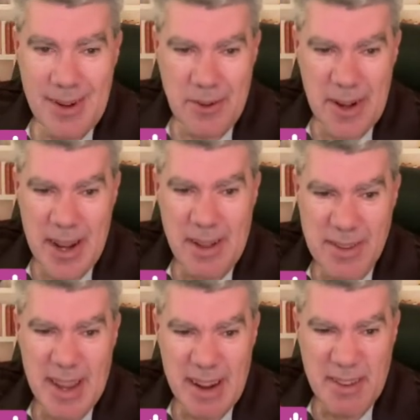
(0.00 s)
Right now,
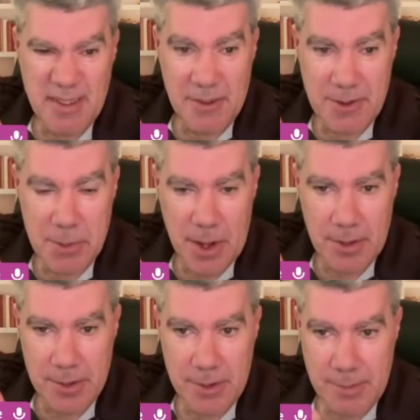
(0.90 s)
it's kind of a
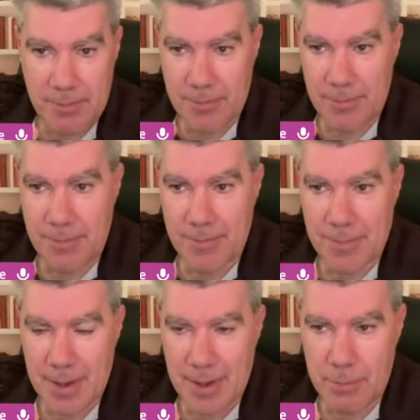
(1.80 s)
small little
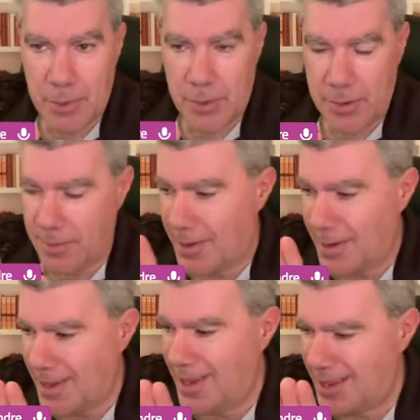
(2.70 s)
poodle
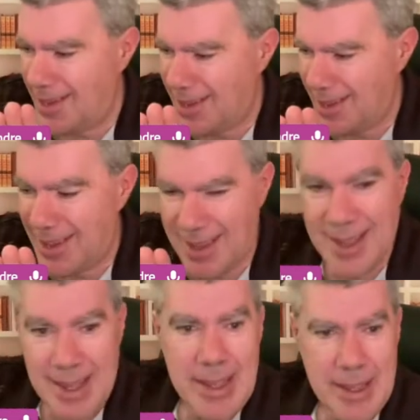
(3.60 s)

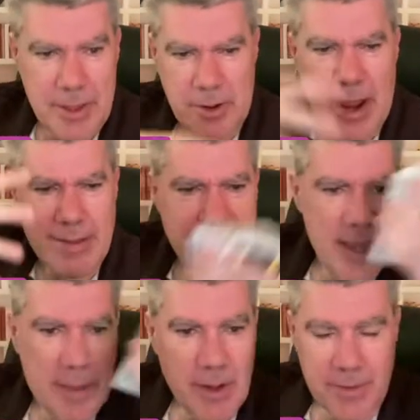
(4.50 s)
in the grand
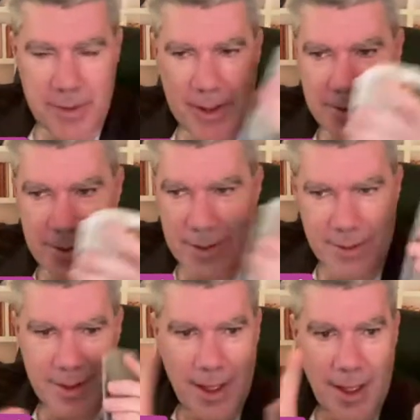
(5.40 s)
scheme of things.
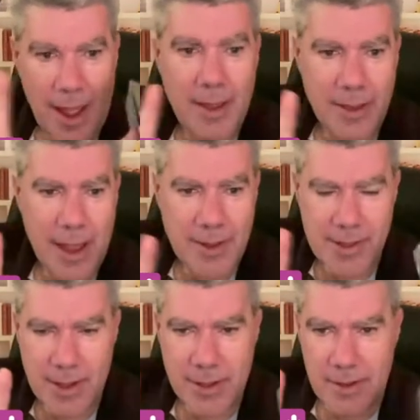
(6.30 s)
I
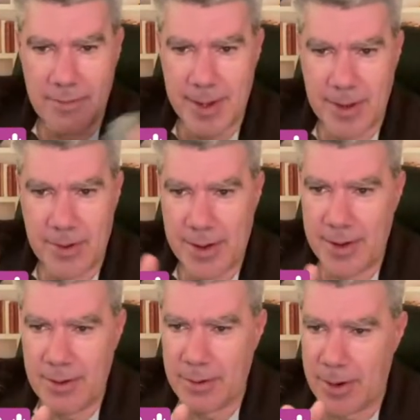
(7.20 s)
still love Bitcoin,
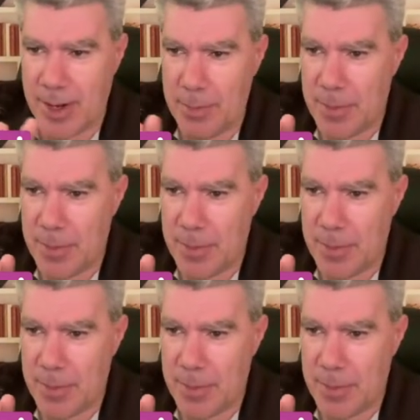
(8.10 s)
don't worry.